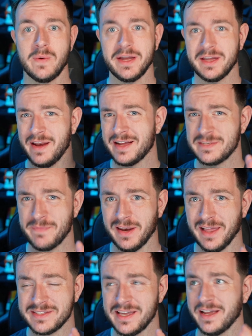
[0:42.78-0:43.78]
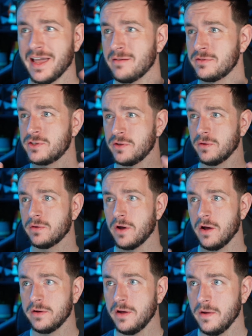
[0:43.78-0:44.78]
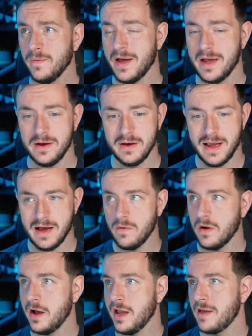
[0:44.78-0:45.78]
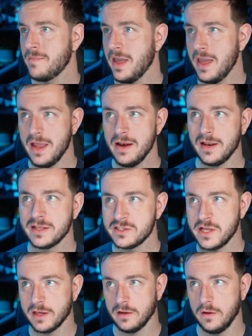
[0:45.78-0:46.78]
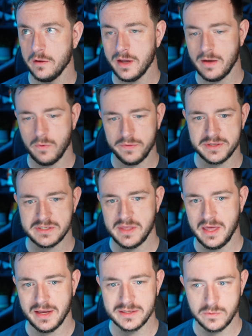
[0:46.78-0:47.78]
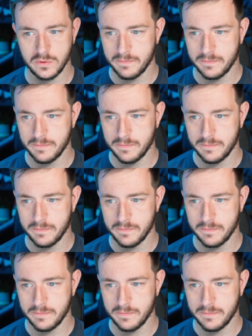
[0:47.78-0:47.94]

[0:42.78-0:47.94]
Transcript: I connected my LinkedIn account to Kondo and now I am in. Let's take a look at what this thing is all